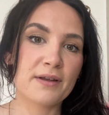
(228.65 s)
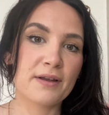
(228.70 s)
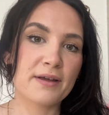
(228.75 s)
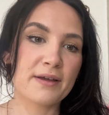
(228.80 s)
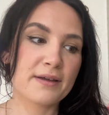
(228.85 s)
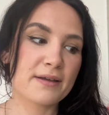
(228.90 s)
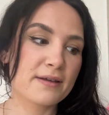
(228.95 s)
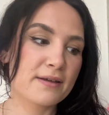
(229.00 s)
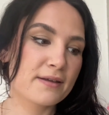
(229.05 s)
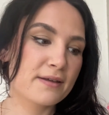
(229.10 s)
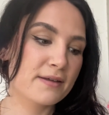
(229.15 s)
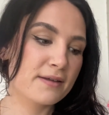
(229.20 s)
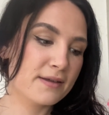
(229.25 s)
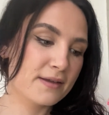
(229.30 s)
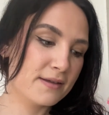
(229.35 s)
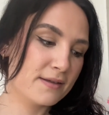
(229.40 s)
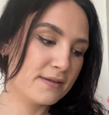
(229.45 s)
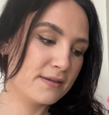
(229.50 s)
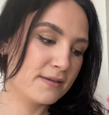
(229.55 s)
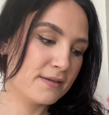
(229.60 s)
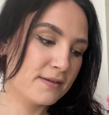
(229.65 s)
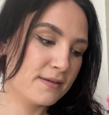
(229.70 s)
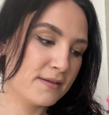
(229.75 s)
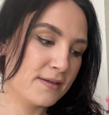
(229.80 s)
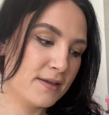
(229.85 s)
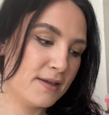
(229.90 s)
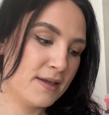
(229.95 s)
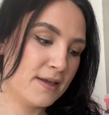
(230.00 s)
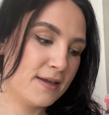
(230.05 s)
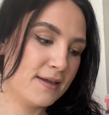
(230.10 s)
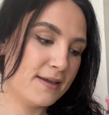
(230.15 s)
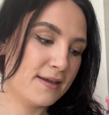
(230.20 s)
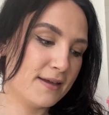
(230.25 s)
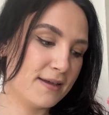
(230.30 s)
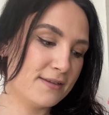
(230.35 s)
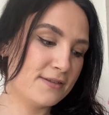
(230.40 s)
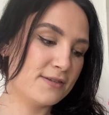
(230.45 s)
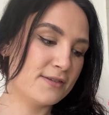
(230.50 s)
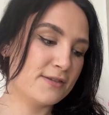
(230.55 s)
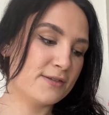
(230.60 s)
Like
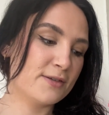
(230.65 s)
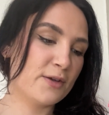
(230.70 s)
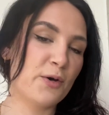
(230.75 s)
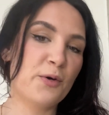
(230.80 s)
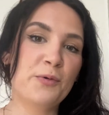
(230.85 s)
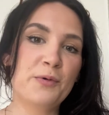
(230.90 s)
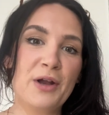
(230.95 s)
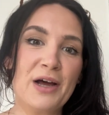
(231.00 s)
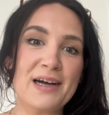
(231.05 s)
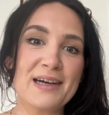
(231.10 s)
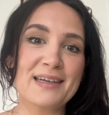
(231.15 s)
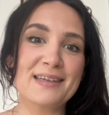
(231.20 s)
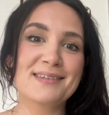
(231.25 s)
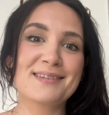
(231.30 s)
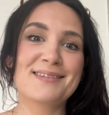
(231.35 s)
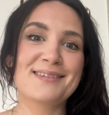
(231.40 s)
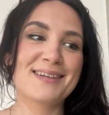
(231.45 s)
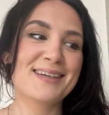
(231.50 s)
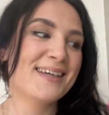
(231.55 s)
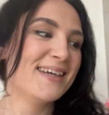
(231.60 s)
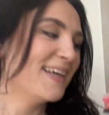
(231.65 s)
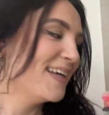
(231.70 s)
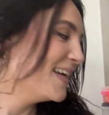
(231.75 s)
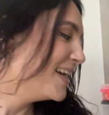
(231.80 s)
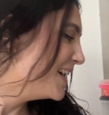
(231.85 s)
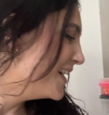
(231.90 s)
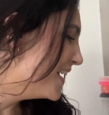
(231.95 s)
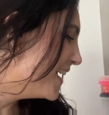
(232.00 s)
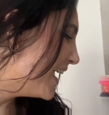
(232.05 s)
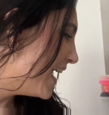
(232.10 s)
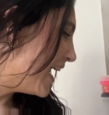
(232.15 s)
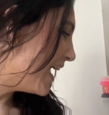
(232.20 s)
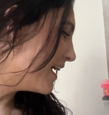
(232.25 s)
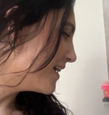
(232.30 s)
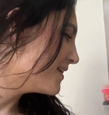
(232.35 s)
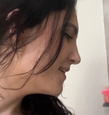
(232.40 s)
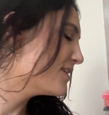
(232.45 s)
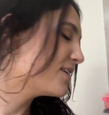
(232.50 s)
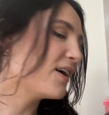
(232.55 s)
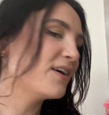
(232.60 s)
it's so nice. And
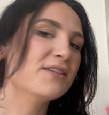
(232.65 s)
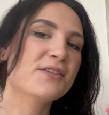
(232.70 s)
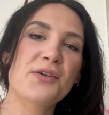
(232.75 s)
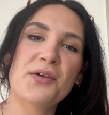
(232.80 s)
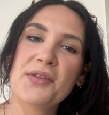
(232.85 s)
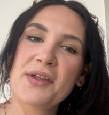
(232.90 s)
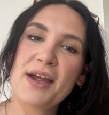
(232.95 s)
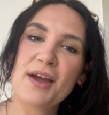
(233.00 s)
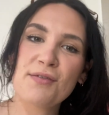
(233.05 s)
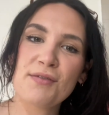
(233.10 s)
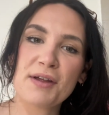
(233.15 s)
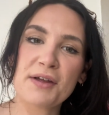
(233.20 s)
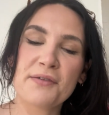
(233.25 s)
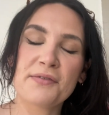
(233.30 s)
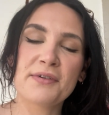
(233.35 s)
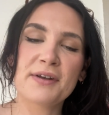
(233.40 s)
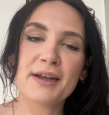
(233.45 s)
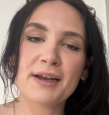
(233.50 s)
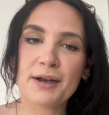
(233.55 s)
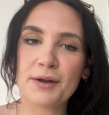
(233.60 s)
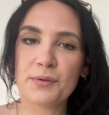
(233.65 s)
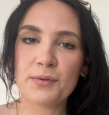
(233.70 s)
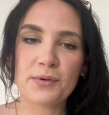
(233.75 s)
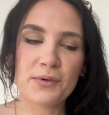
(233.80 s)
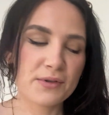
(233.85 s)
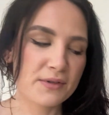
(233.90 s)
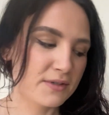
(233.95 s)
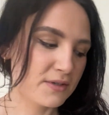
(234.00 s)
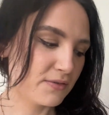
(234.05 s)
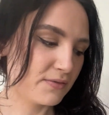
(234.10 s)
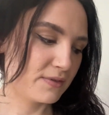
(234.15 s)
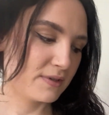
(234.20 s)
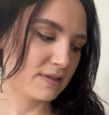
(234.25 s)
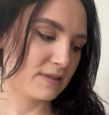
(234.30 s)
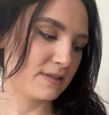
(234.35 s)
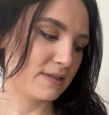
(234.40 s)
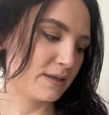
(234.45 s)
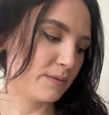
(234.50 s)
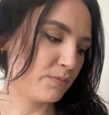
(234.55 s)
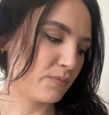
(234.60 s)
I saw they have like vanilla ones of this
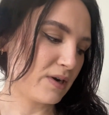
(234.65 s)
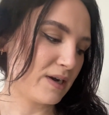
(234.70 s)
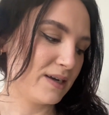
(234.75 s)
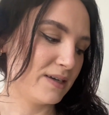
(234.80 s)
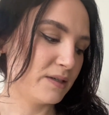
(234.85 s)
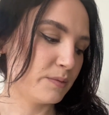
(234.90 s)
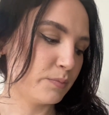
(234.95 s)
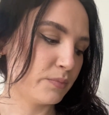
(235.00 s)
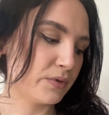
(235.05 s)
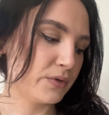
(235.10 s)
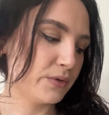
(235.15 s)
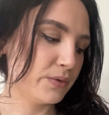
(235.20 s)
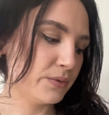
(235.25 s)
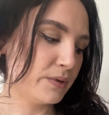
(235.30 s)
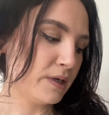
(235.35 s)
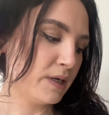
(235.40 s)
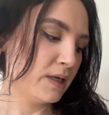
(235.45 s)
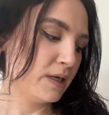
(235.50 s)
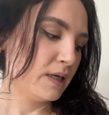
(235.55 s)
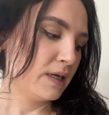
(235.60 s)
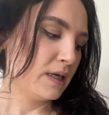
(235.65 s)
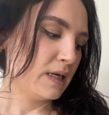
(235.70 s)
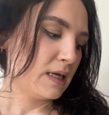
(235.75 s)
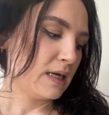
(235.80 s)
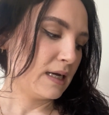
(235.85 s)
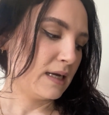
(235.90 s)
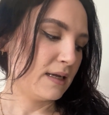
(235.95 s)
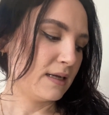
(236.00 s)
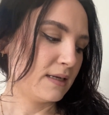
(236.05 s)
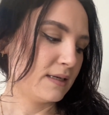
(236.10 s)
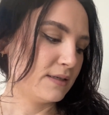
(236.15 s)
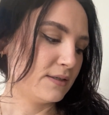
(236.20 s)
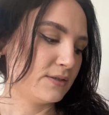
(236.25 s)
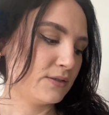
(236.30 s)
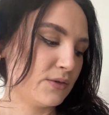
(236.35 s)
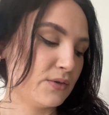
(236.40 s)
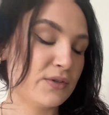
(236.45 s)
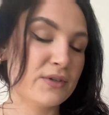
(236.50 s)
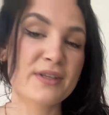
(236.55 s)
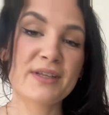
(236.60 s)
same brand, Brew, and
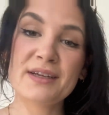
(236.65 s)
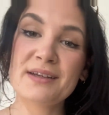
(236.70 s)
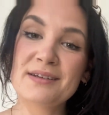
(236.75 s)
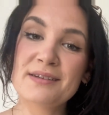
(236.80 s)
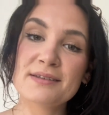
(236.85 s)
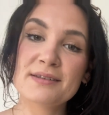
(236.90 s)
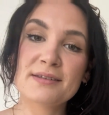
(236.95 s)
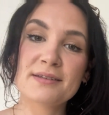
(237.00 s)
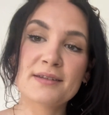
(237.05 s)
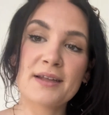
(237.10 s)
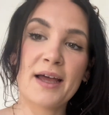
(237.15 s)
other things.